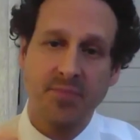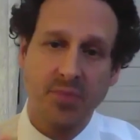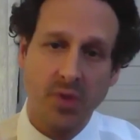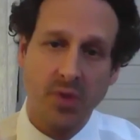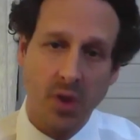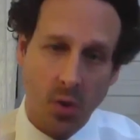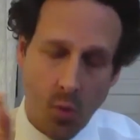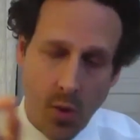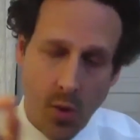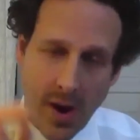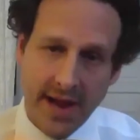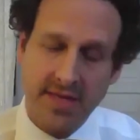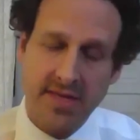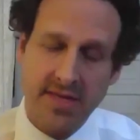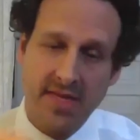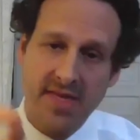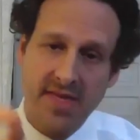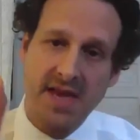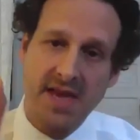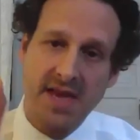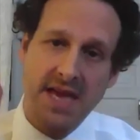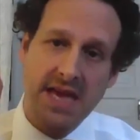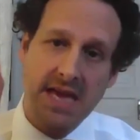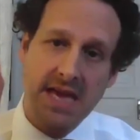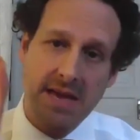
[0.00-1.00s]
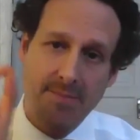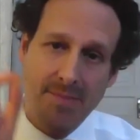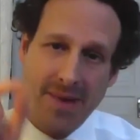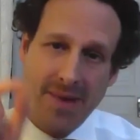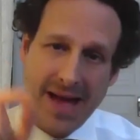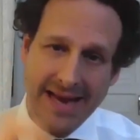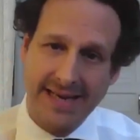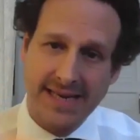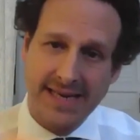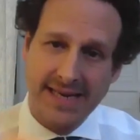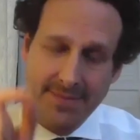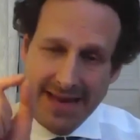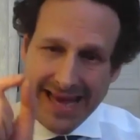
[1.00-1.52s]
When the
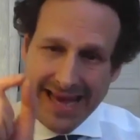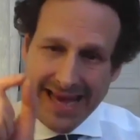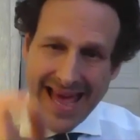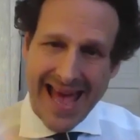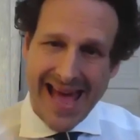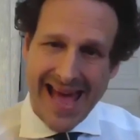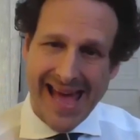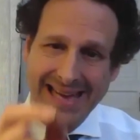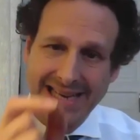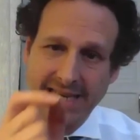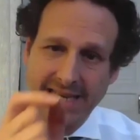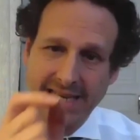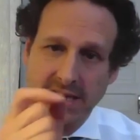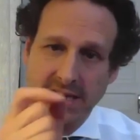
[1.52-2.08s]
pandemic hit,